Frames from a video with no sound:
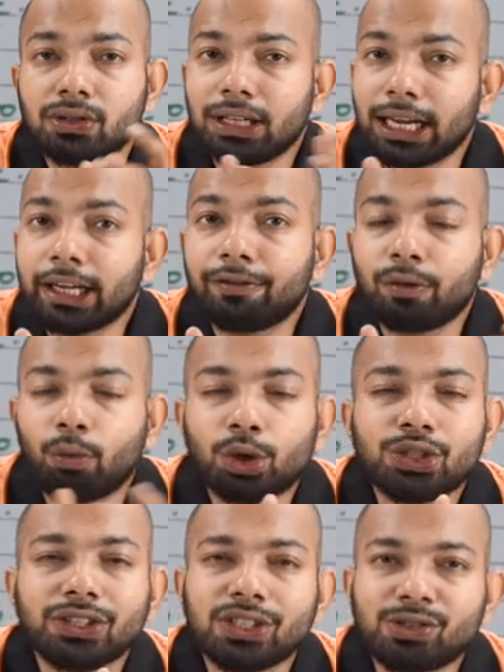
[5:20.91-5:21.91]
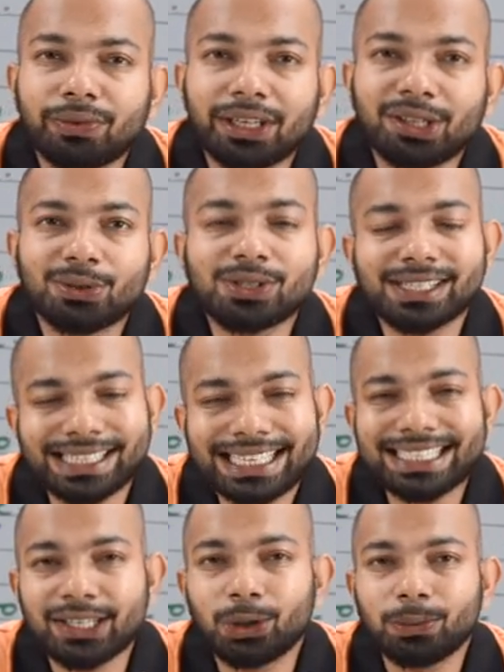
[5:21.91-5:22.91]
So thank you for watching this video.
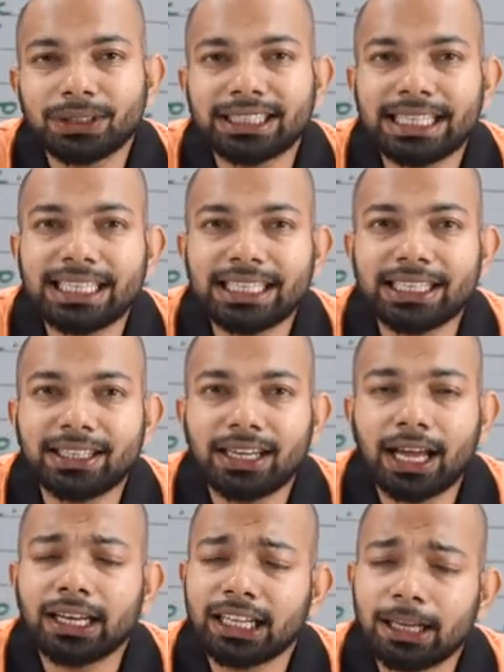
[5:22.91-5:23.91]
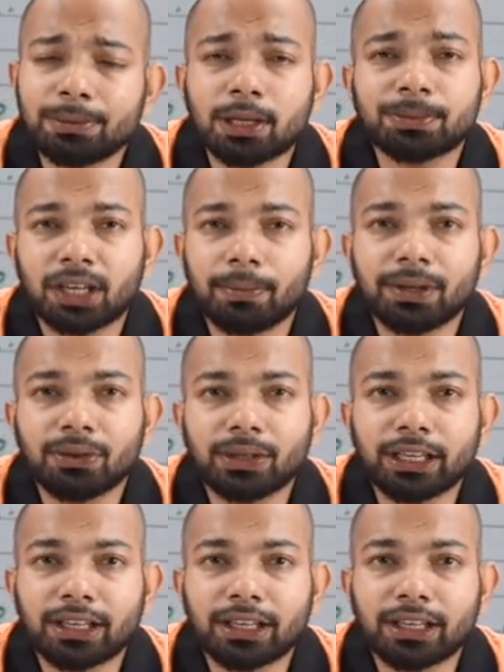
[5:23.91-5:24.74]
Stay tuned with Ekeeda and keep subscribing to